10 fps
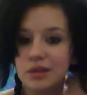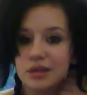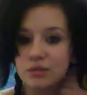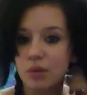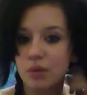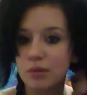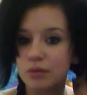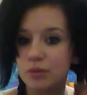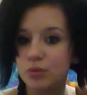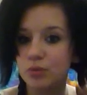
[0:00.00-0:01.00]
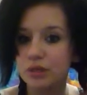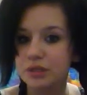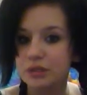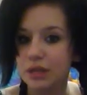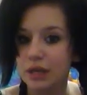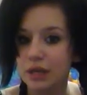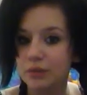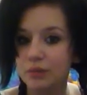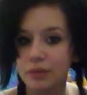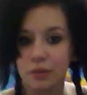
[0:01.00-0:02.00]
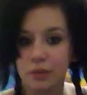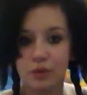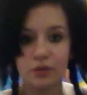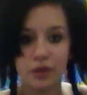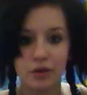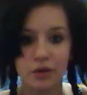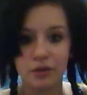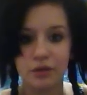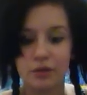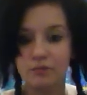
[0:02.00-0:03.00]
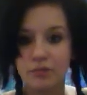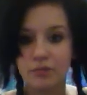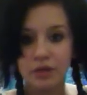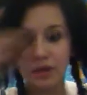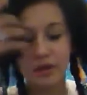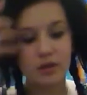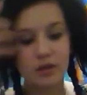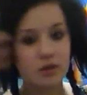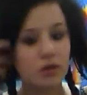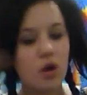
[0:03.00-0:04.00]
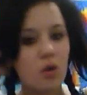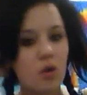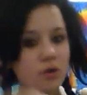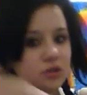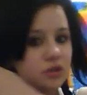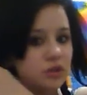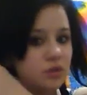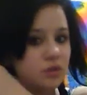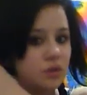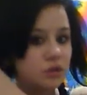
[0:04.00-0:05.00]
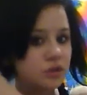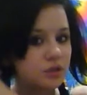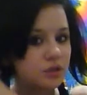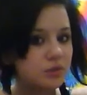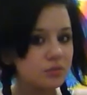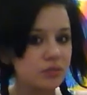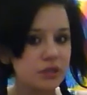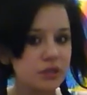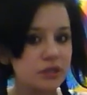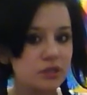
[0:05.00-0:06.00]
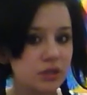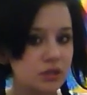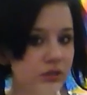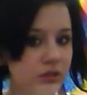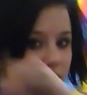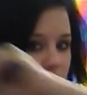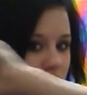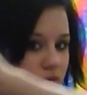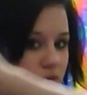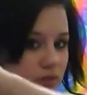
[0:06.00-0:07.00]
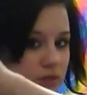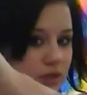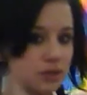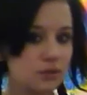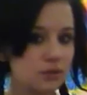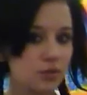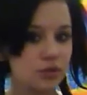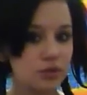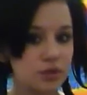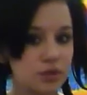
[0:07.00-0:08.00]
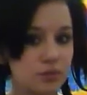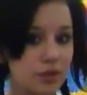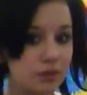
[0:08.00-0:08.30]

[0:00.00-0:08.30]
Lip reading: Probably going to rebraid this side, but I'm not going to do that currently. So what you're going to want to do is just, I'm just going to do it on the side because I'm already doing this braid.